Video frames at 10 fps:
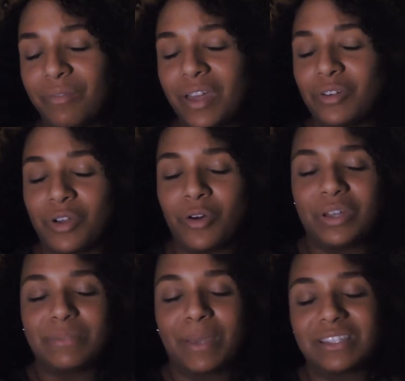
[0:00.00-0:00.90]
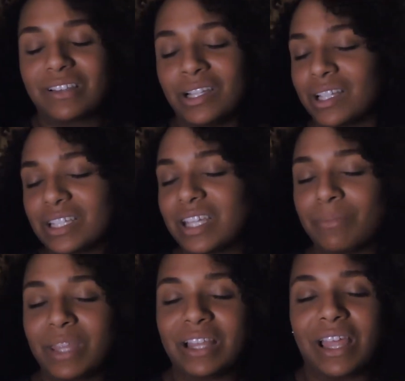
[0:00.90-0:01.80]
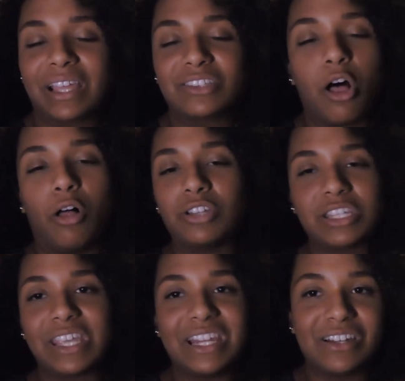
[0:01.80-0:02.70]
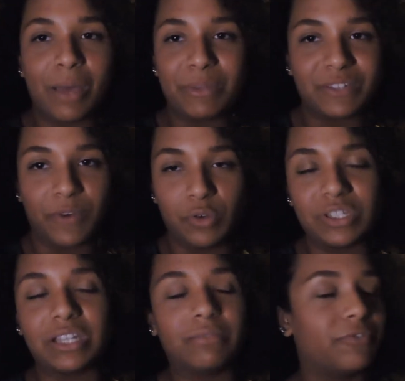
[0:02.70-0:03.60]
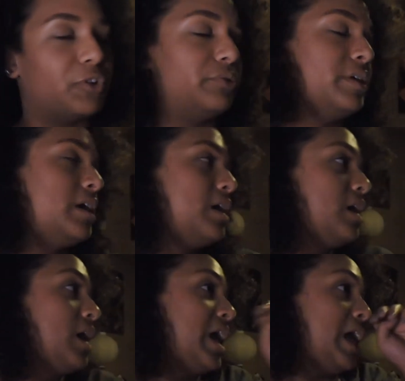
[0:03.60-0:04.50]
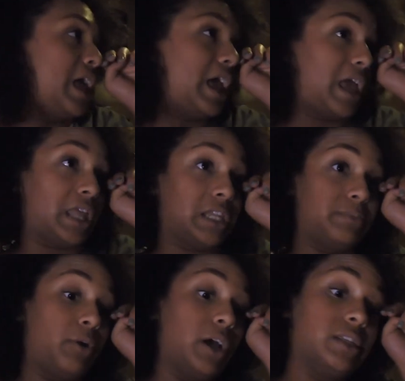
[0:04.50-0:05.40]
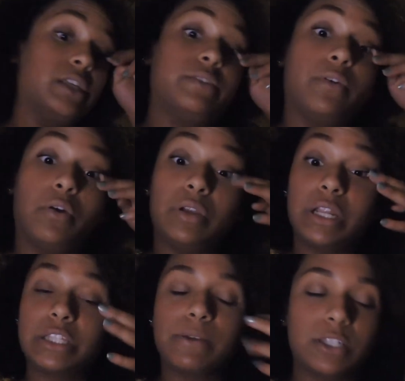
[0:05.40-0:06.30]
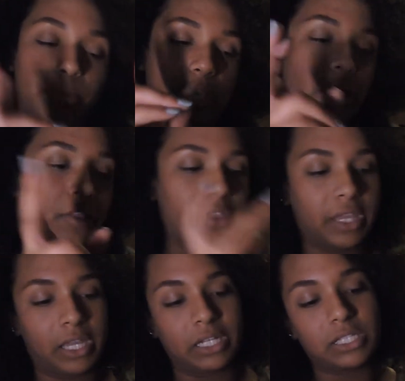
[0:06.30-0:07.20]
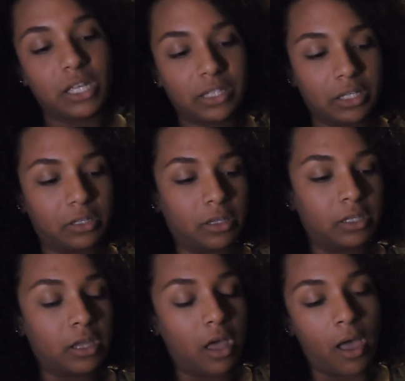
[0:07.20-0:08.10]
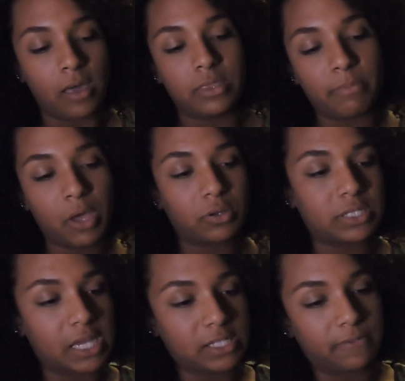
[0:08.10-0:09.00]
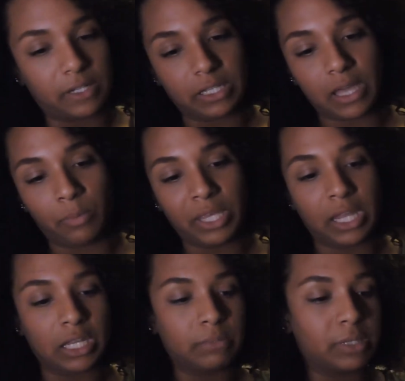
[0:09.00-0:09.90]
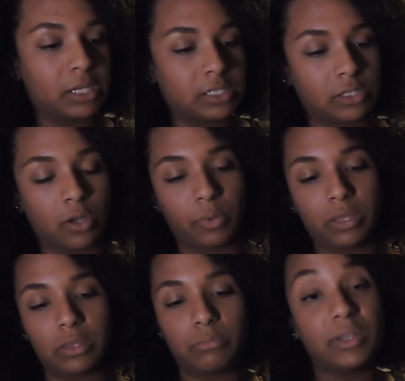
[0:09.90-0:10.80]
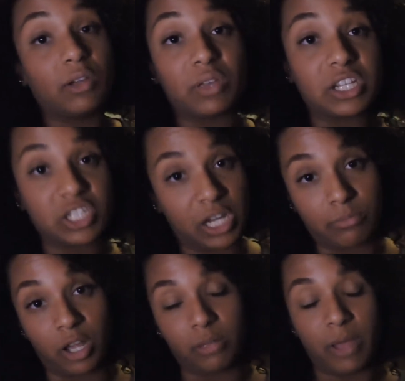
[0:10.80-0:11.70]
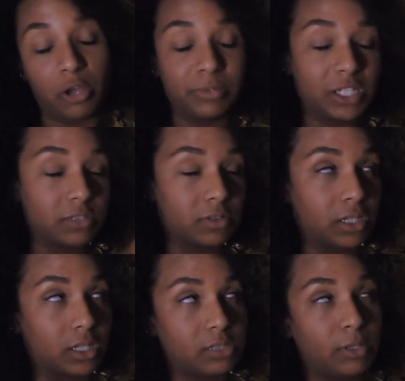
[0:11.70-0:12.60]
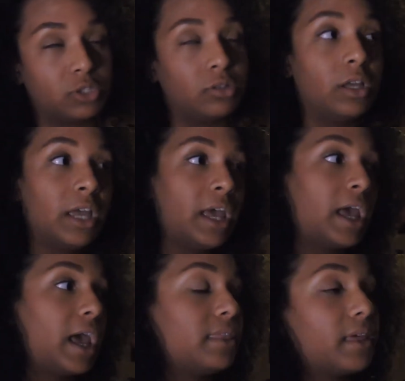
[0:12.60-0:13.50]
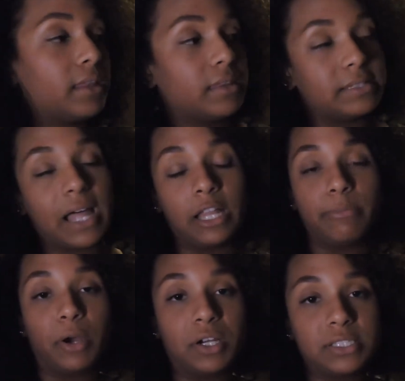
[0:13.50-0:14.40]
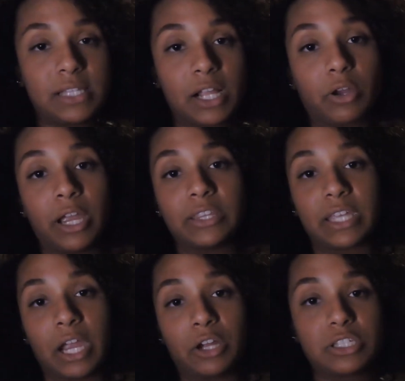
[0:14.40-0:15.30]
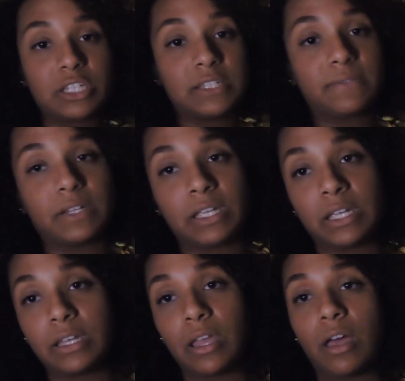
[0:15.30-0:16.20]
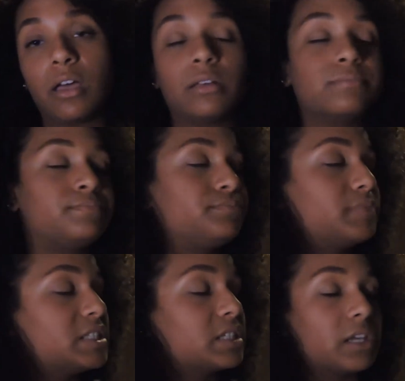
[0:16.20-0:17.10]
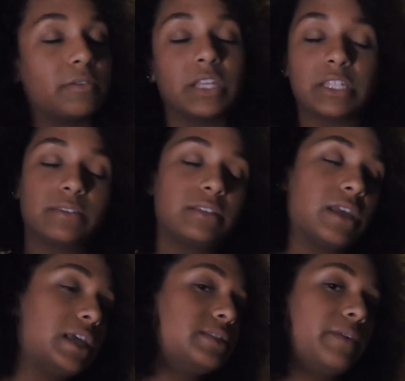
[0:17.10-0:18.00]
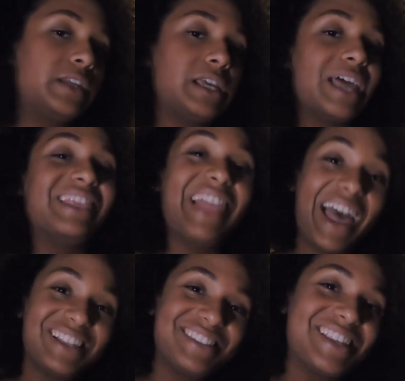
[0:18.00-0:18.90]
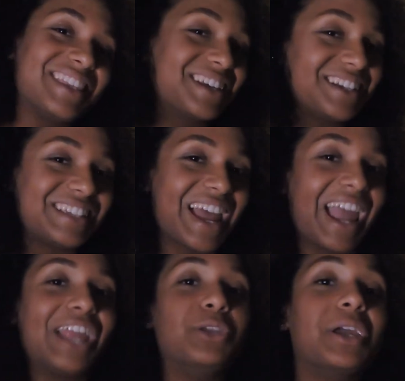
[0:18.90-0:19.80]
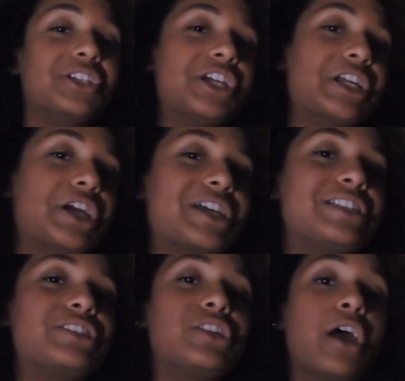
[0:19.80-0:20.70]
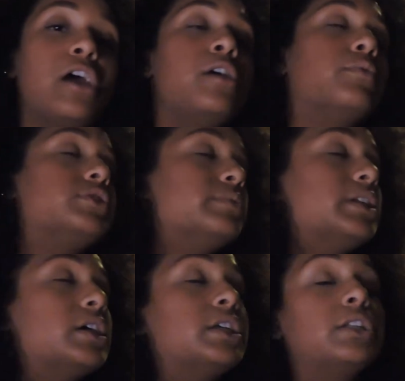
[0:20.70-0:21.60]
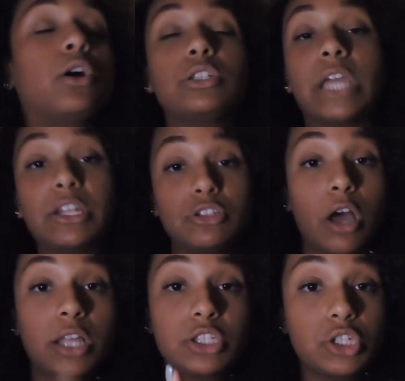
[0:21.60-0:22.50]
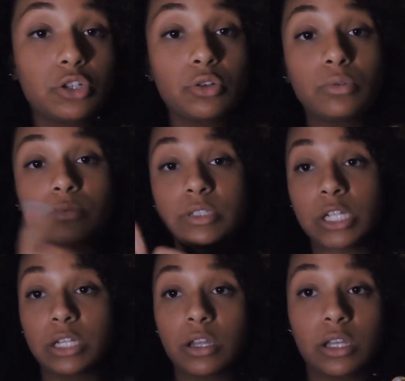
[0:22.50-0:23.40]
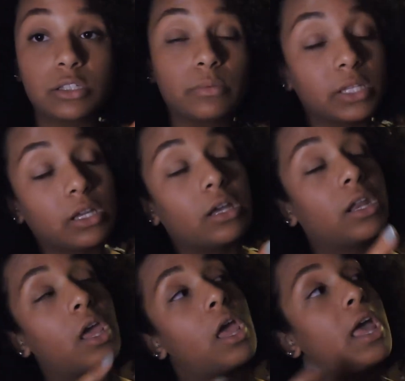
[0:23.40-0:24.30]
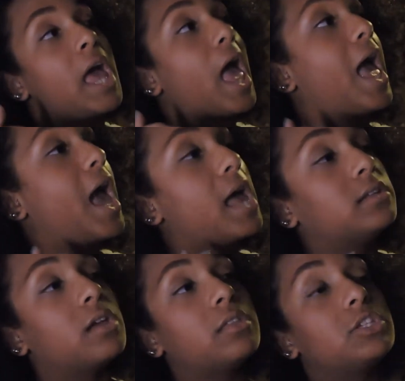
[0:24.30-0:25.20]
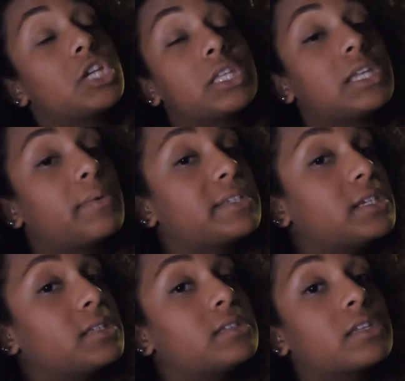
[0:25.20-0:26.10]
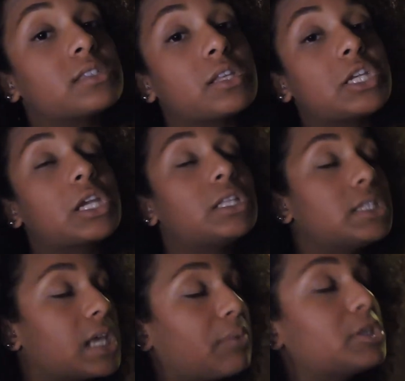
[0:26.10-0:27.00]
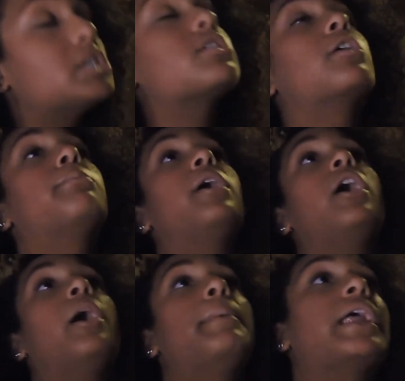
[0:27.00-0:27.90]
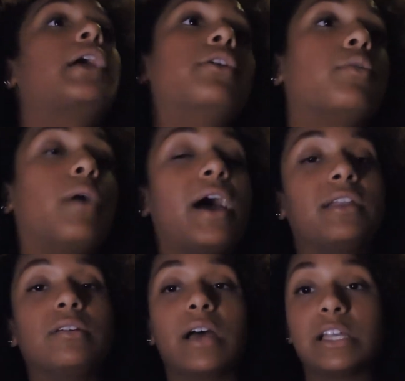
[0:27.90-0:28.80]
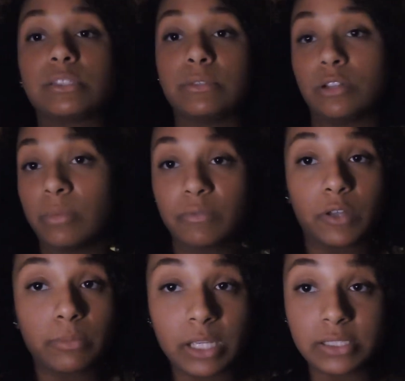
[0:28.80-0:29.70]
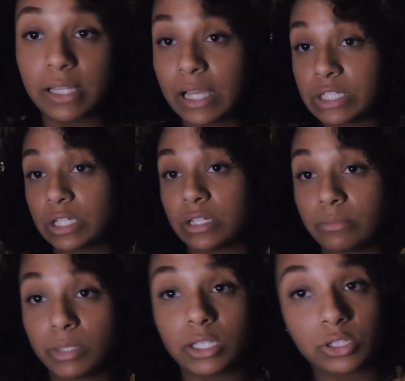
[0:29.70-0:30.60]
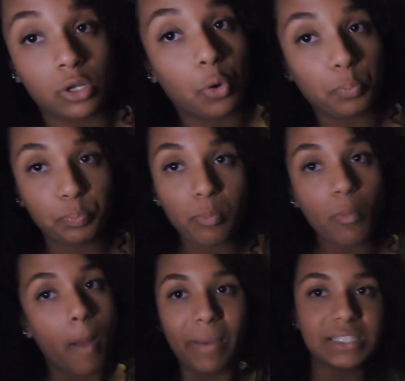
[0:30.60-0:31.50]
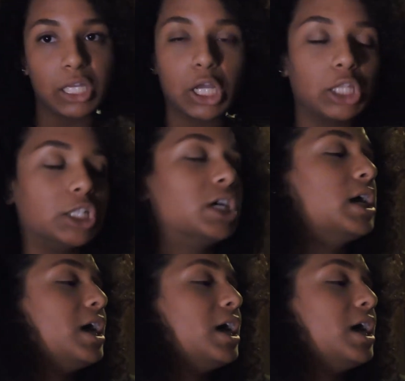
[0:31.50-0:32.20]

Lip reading: I don't know, it's basically like the same thing. Like, it's all just heated up. It's frozen food and it's processed food, and it's supposed to be healthy, and it's not that good. The milk tastes funny that we get in because, you know, we don't get Shamrock milk because we're not that special. And then the salad bar isn't that great. The carrots taste funny. Basically everything tastes funny unless it's a good day and you get chicken nuggets, which are really good. Tater tots too with chicken nuggets are really good. And chicken sandwiches, because the chicken sandwiches are bomb. And I don't know why. Don't ask me. Don't make fun of me because I like chicken, because, you know, my skin color.